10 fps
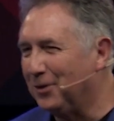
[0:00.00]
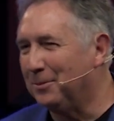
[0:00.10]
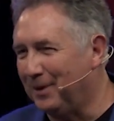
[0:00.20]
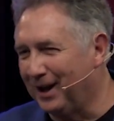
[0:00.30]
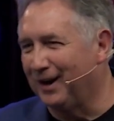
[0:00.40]
in the
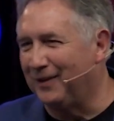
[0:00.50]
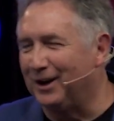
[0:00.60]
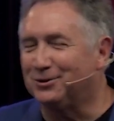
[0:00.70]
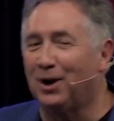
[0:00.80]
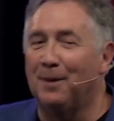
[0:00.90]
middle of their
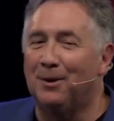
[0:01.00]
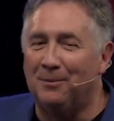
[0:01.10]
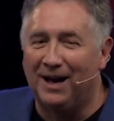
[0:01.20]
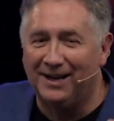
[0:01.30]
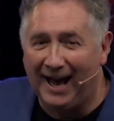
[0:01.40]
trouble,
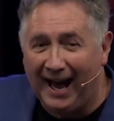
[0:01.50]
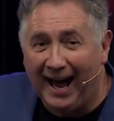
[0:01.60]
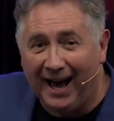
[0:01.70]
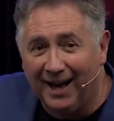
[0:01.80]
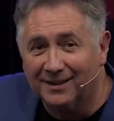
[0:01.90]
my
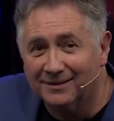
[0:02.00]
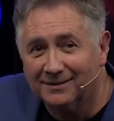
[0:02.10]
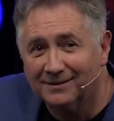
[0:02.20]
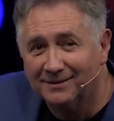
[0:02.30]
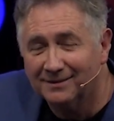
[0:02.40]
dad
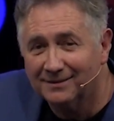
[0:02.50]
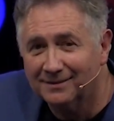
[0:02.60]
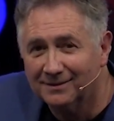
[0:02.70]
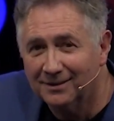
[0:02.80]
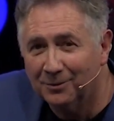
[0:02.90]

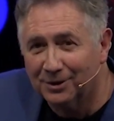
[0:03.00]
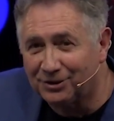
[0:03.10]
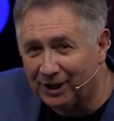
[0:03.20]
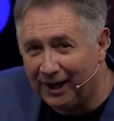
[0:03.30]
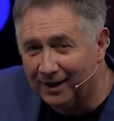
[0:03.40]
was
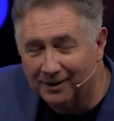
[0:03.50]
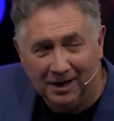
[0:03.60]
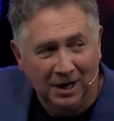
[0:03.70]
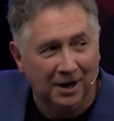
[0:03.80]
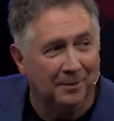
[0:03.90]
sick.
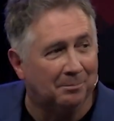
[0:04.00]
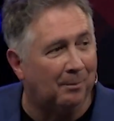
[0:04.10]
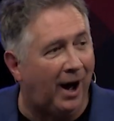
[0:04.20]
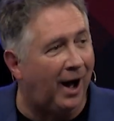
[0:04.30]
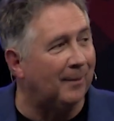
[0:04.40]

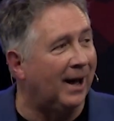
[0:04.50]
Mom